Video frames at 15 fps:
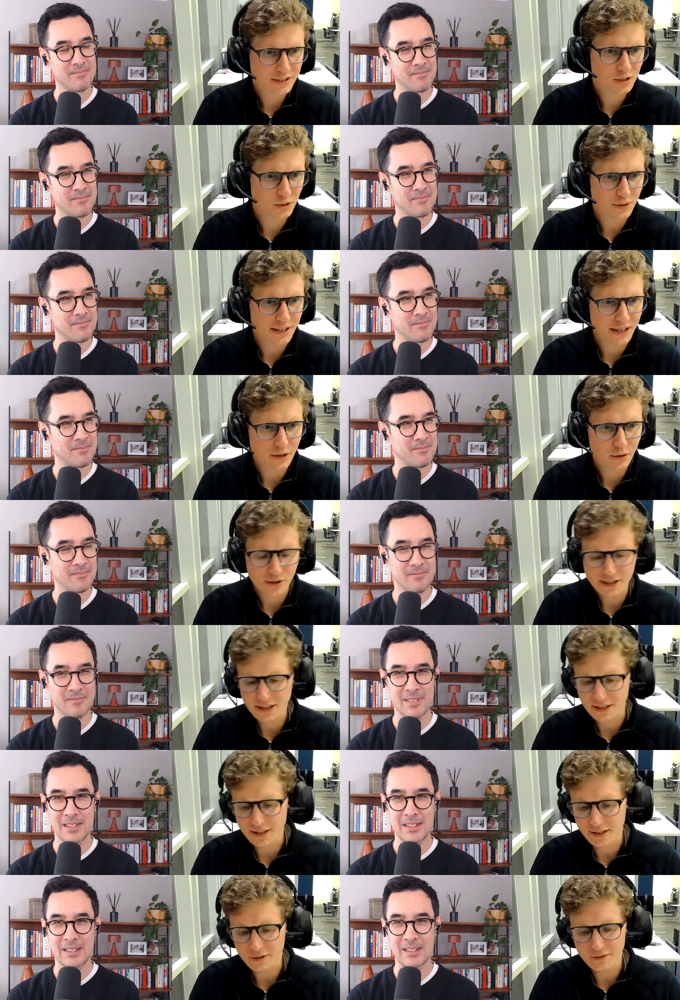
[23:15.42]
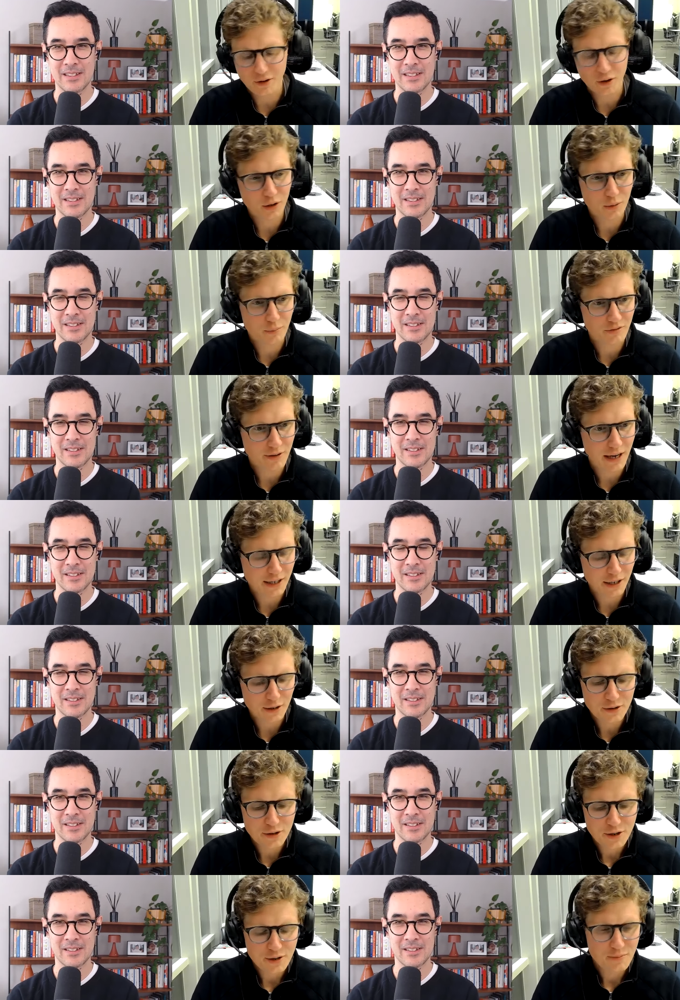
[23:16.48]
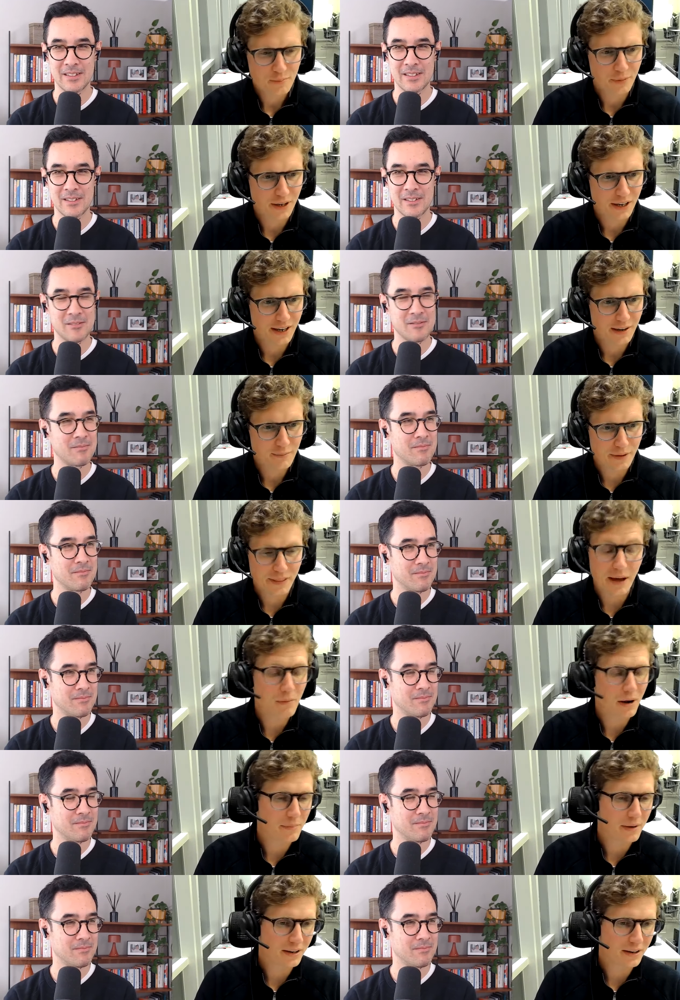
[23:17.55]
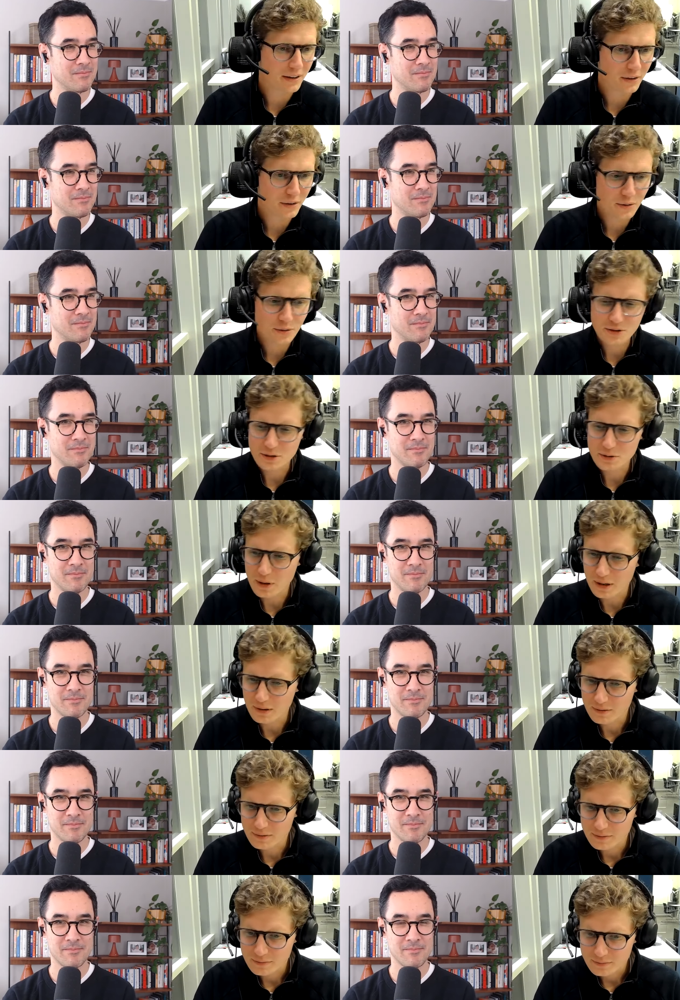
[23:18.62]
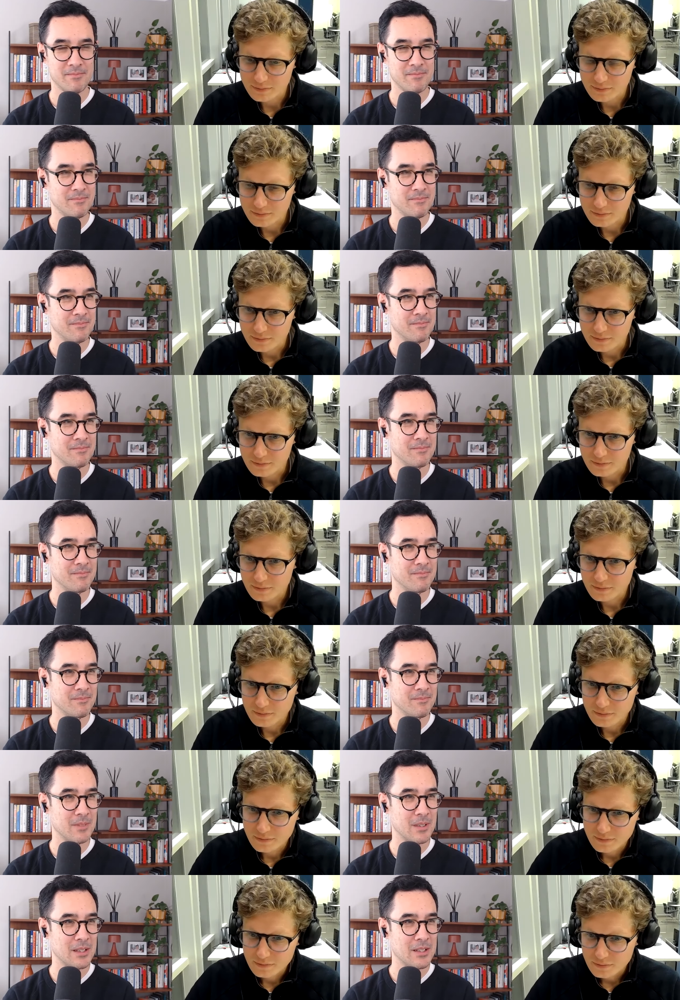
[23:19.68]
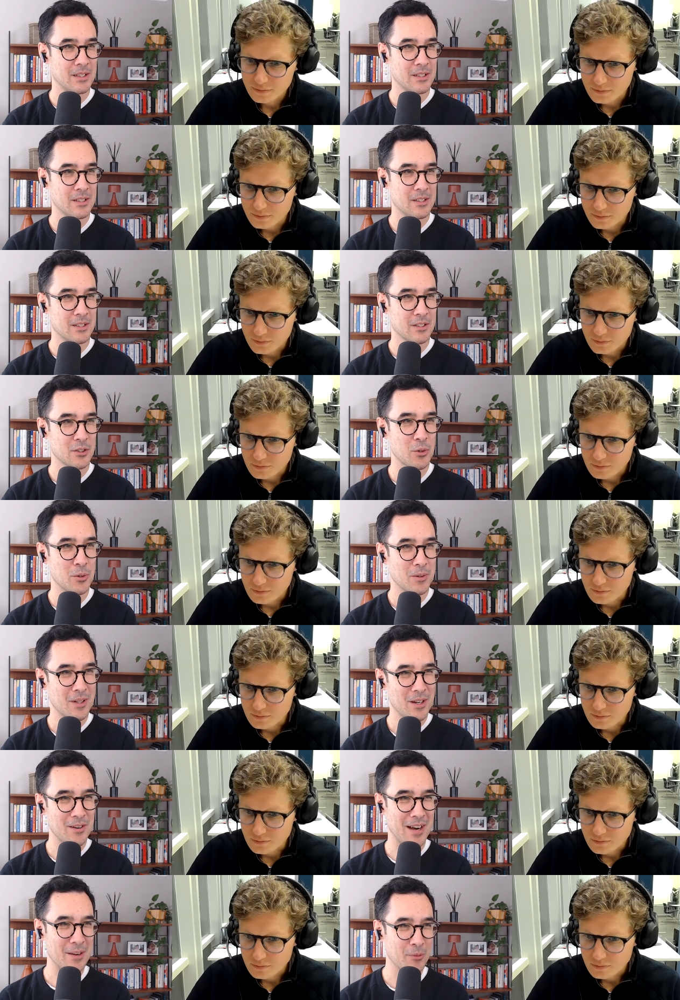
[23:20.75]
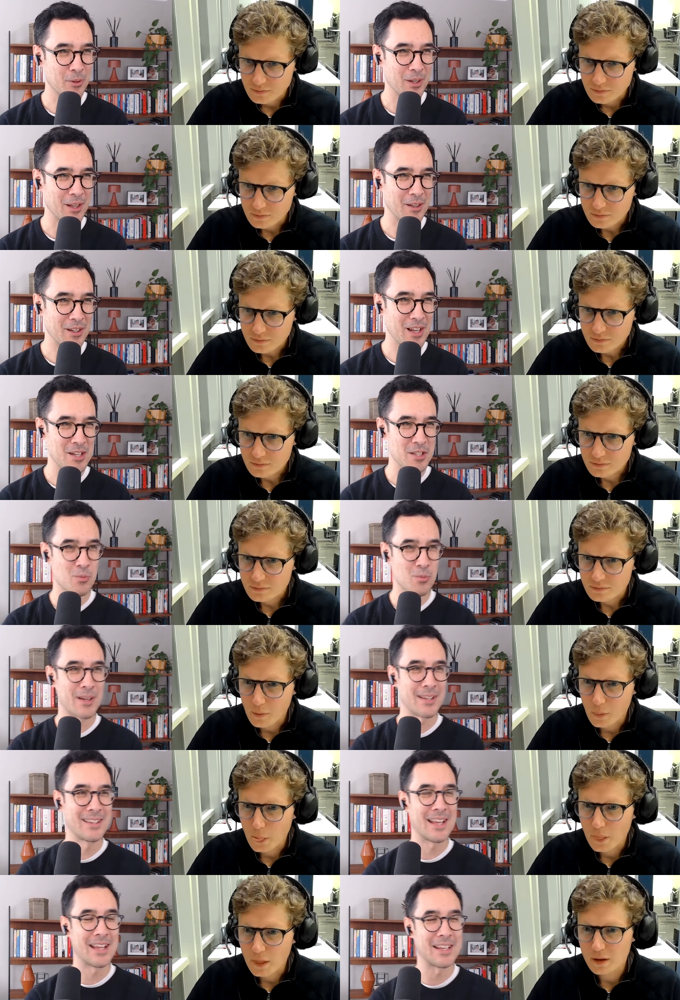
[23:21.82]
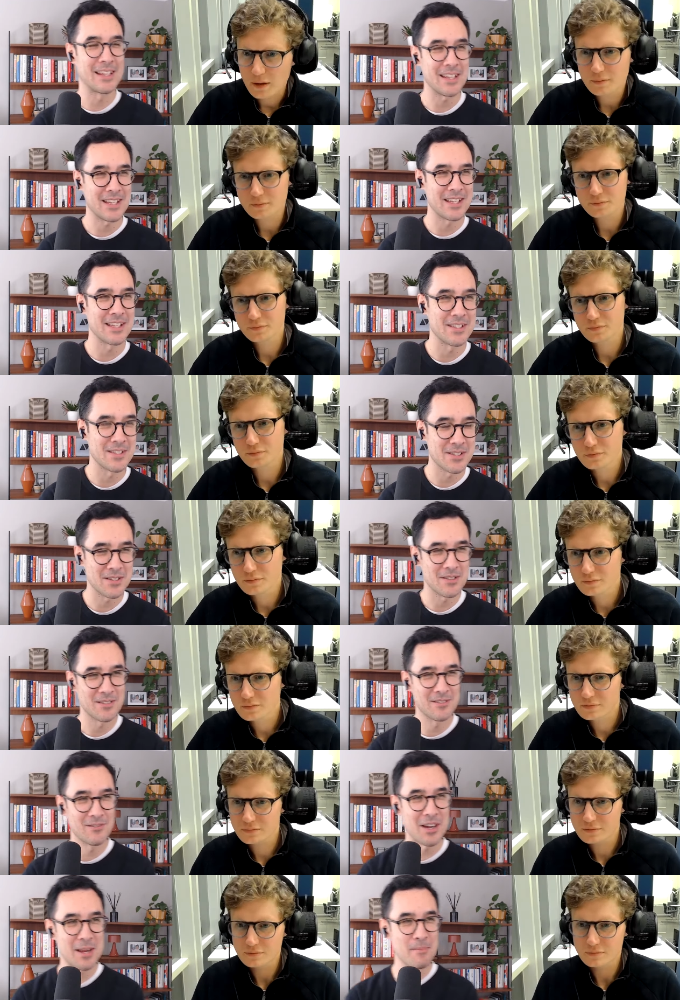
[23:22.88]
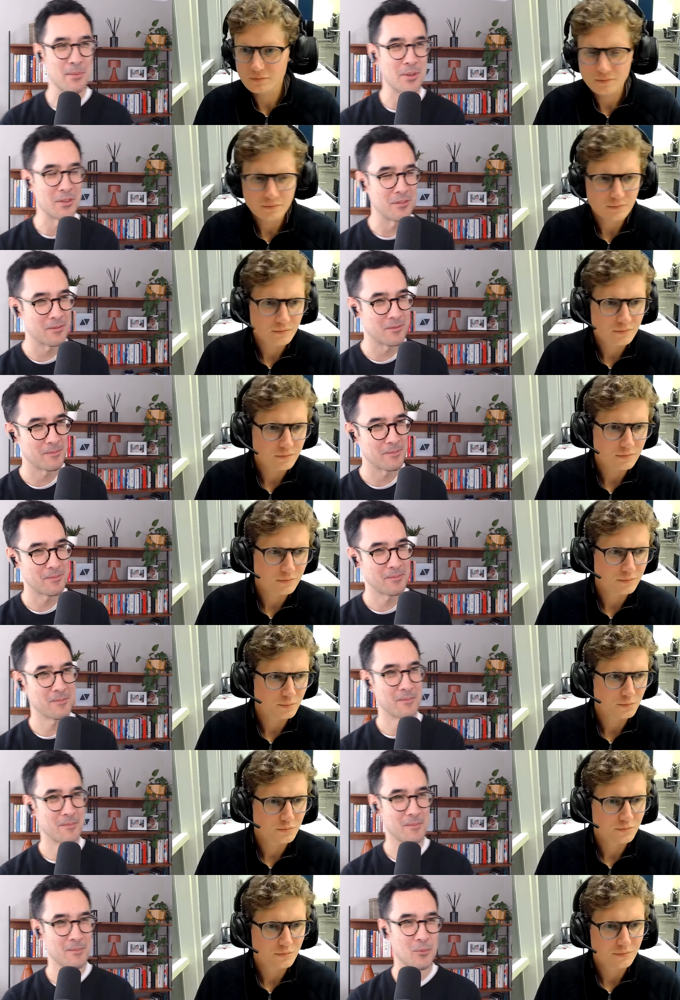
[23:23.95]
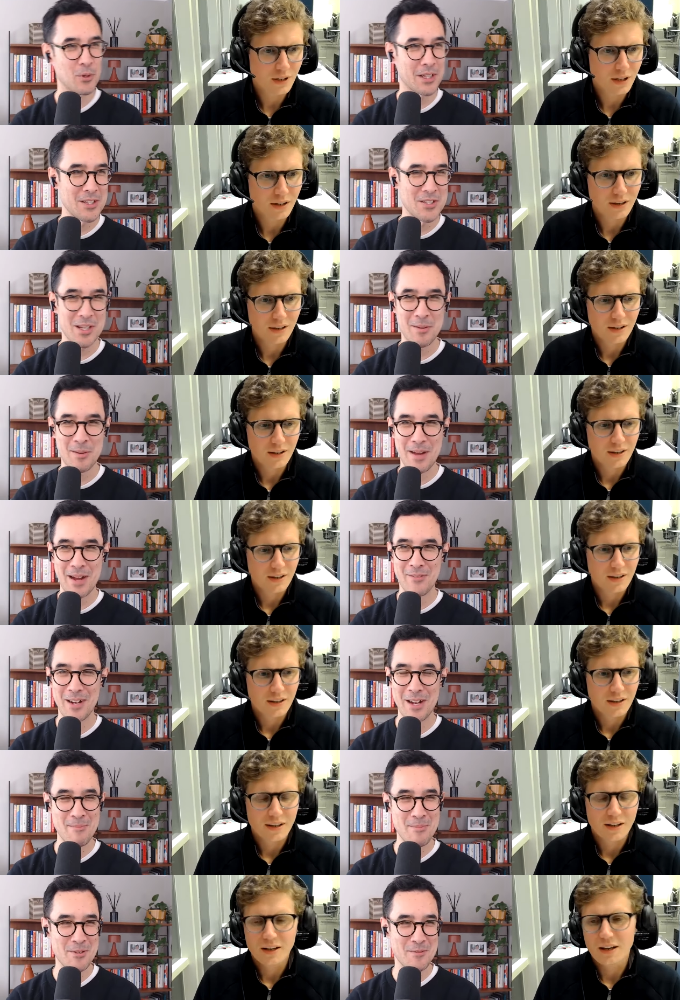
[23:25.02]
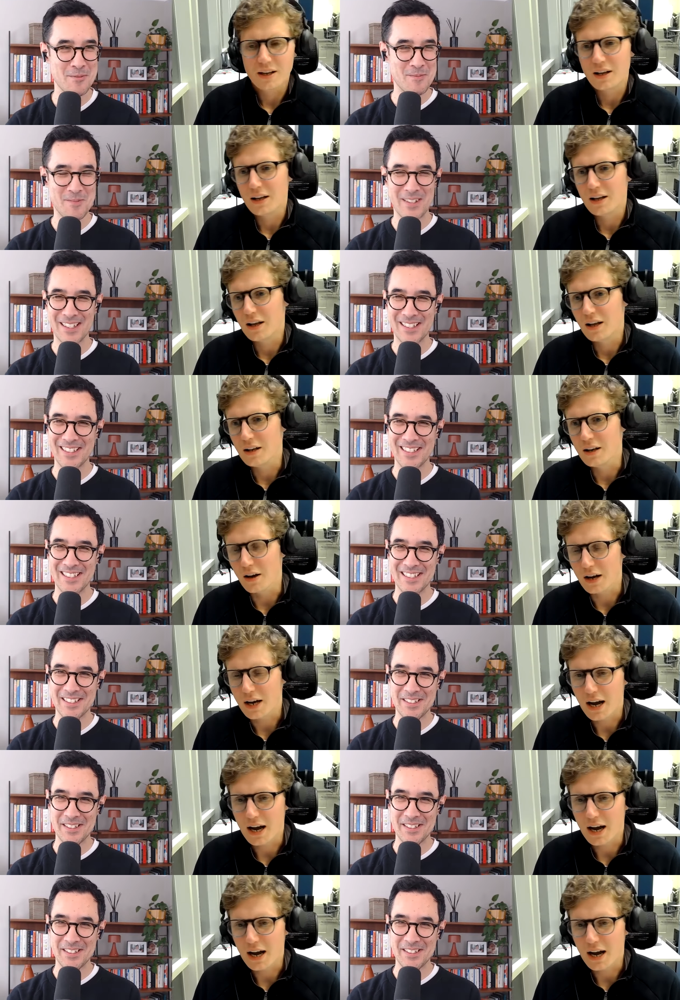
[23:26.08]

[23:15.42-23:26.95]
Speaker 1: to a decrease in deal volume and value. But that might be another cause as well.
Speaker 2: Cool. All right. Well, look, last one then is Rightmove. What can you tell me about Rightmove?
Speaker 1: Look,